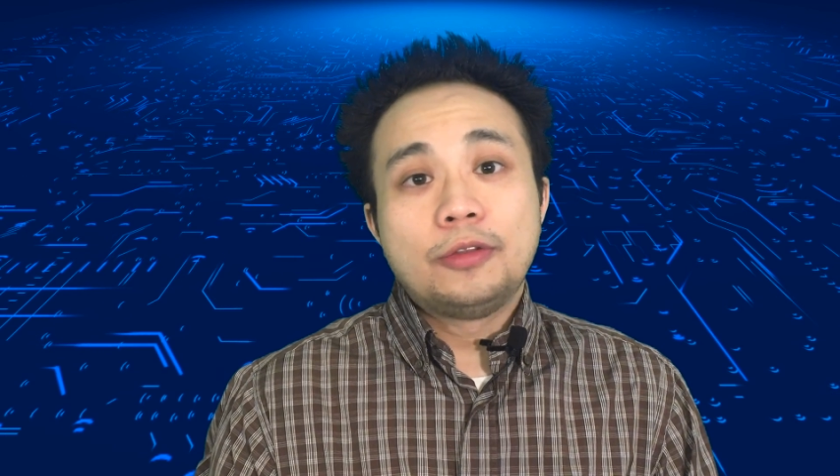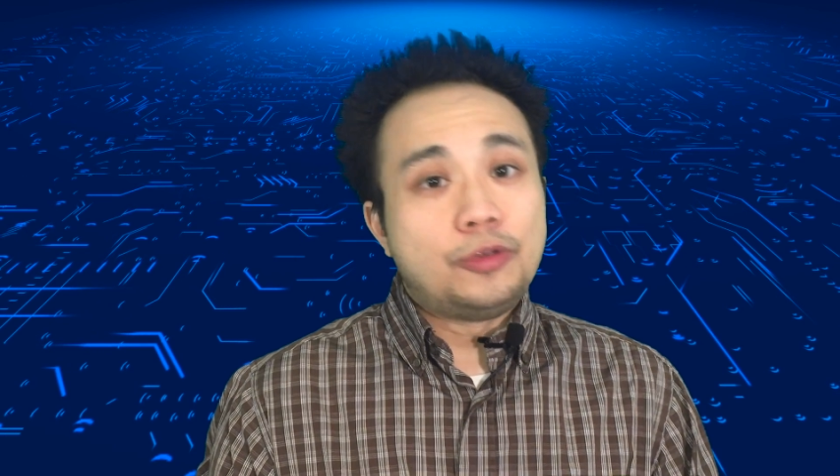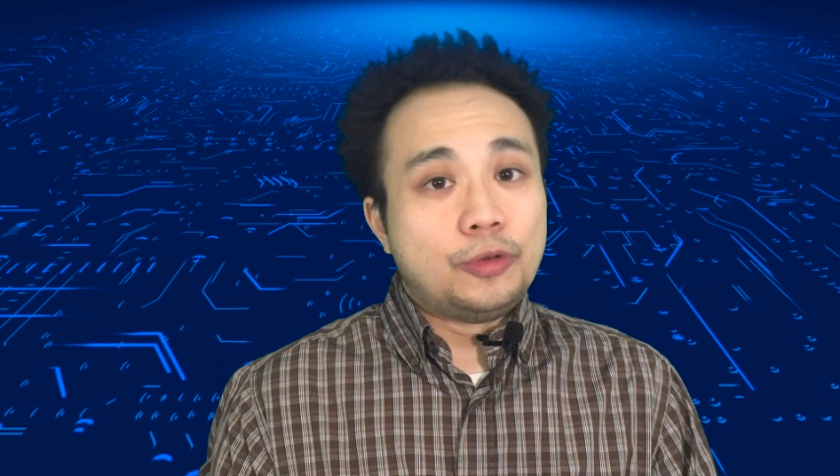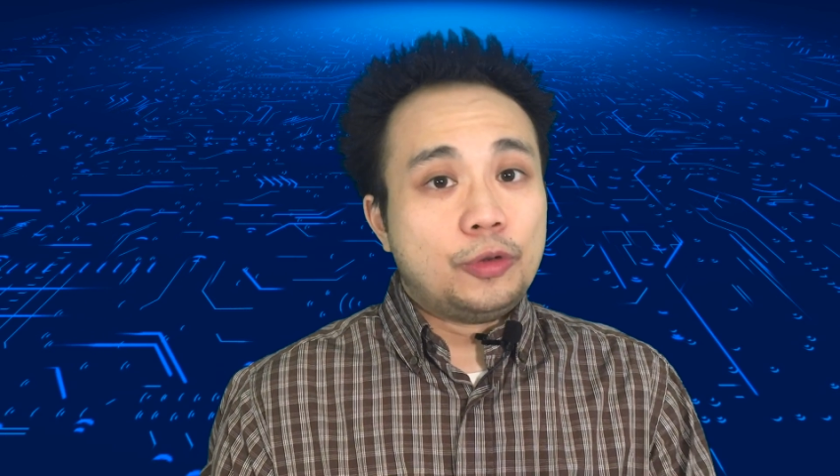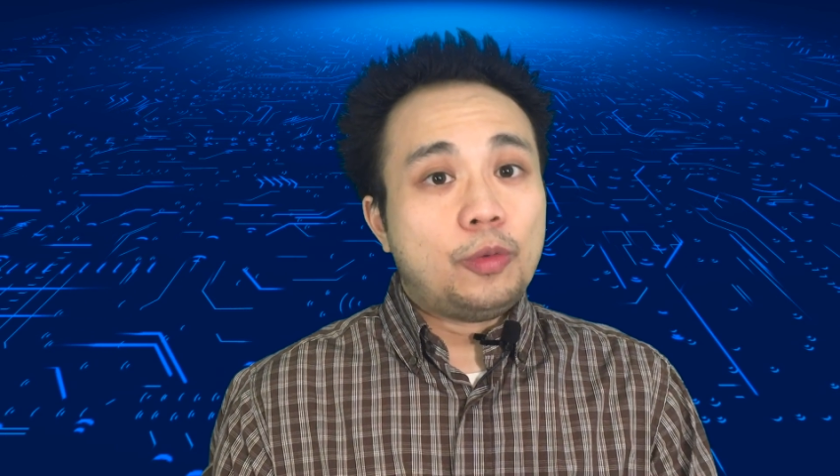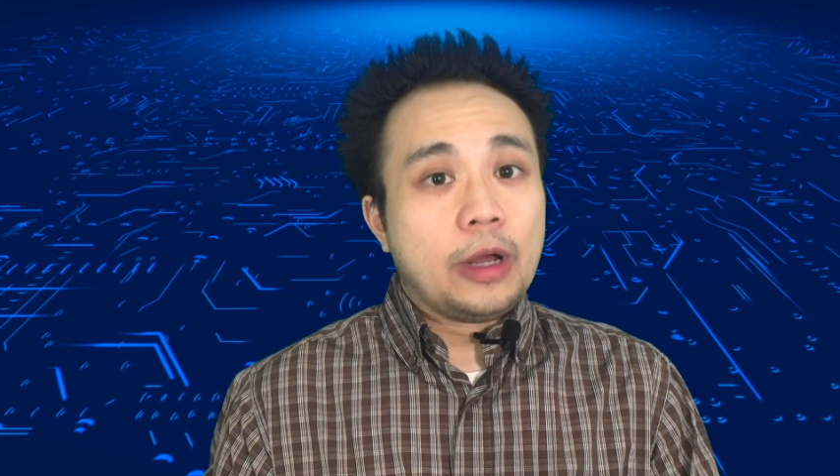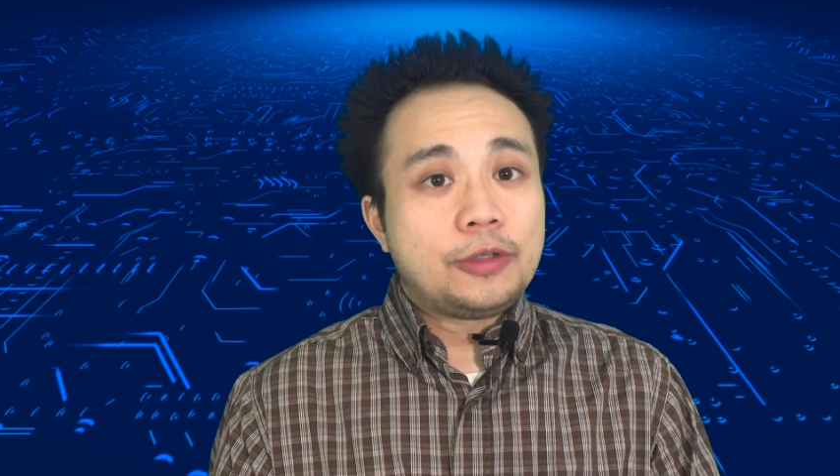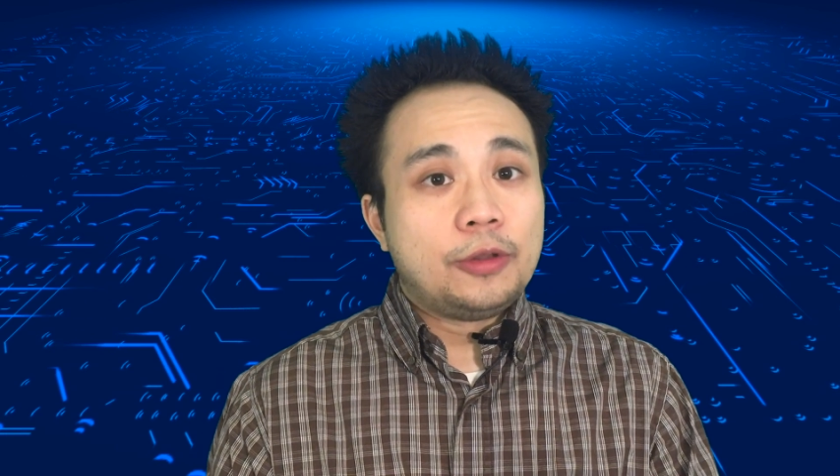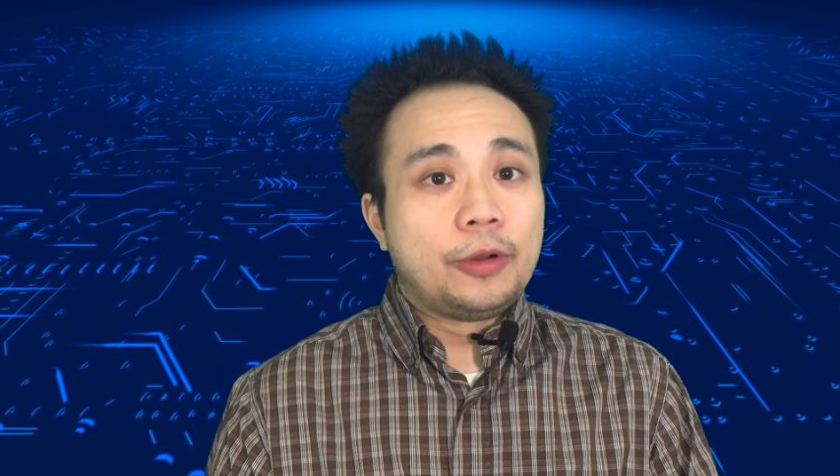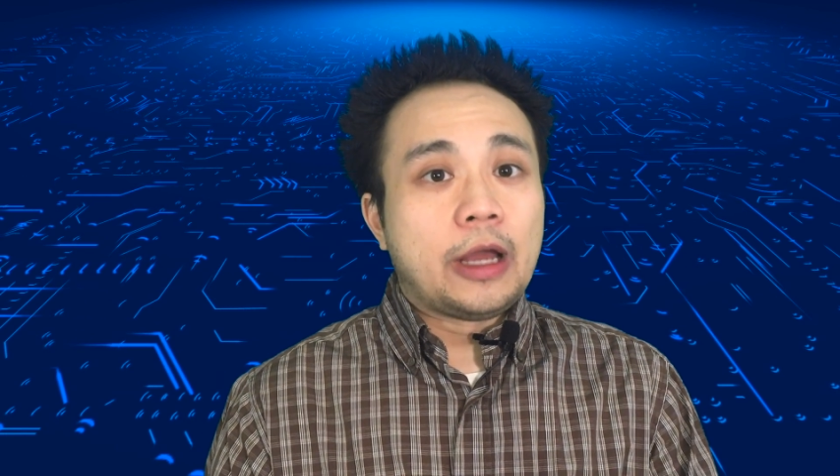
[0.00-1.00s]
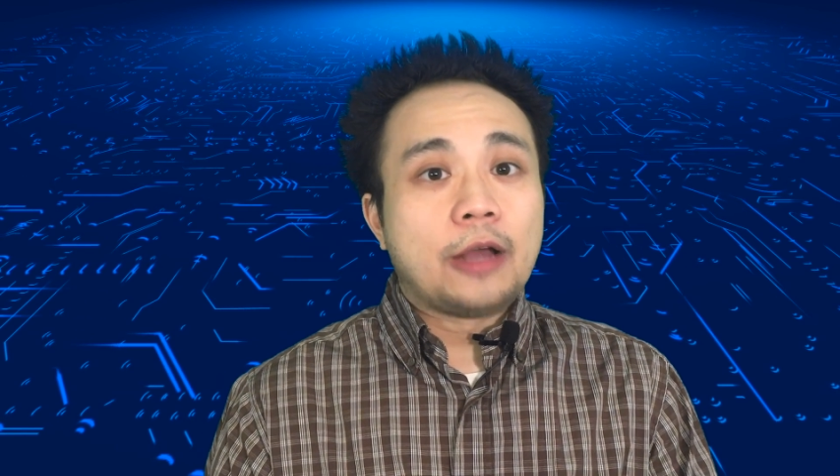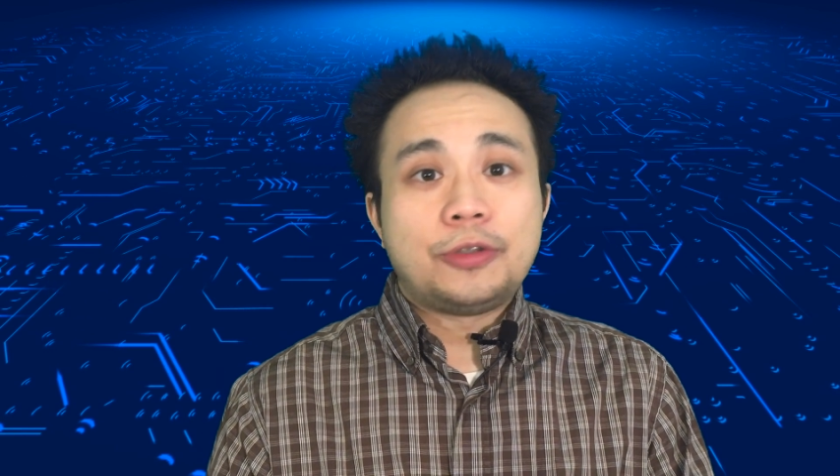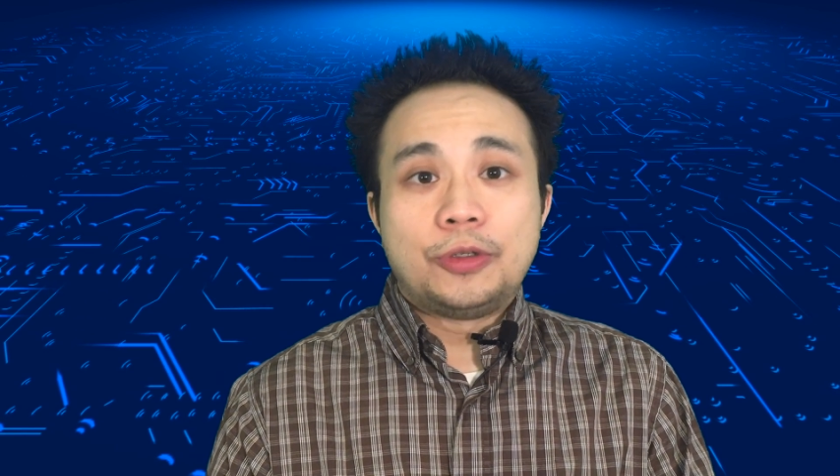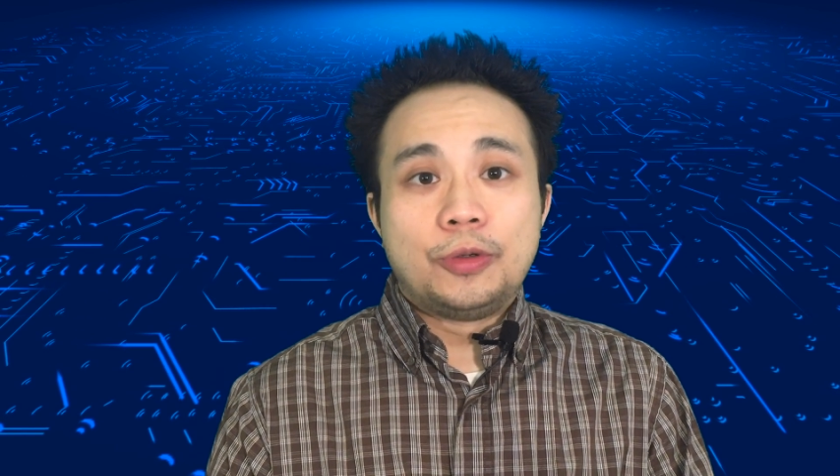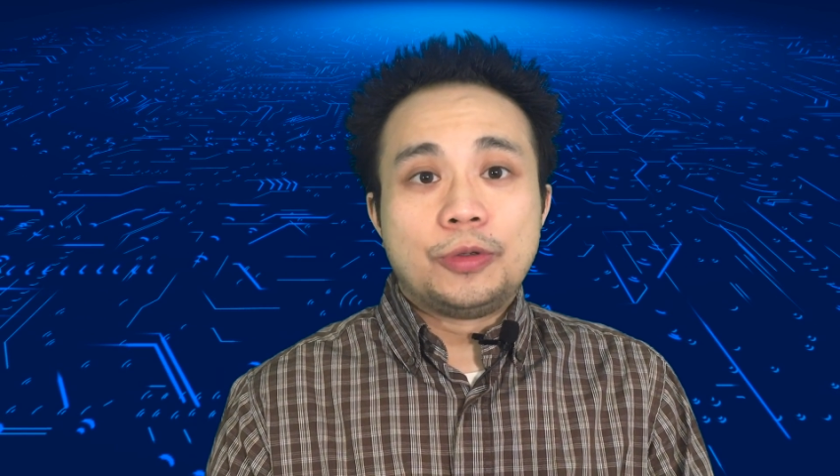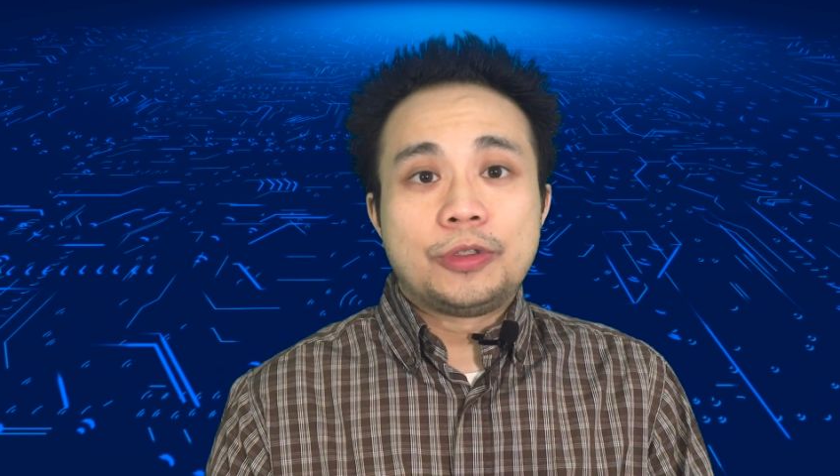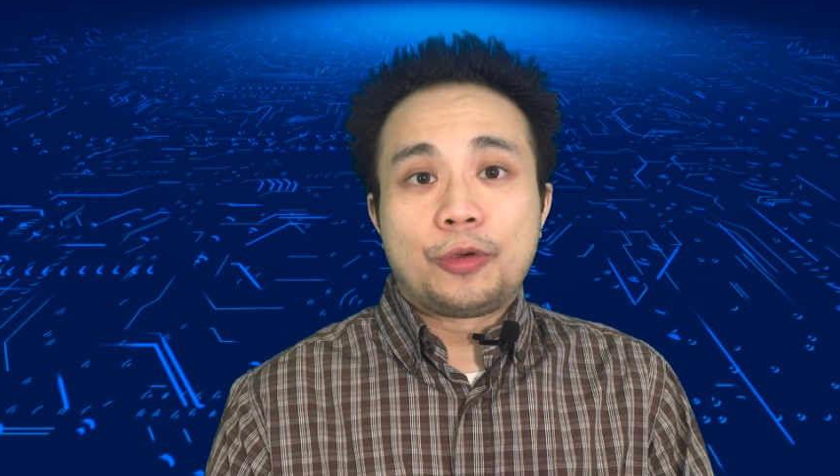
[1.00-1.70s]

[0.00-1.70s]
Do you want to learn how to use the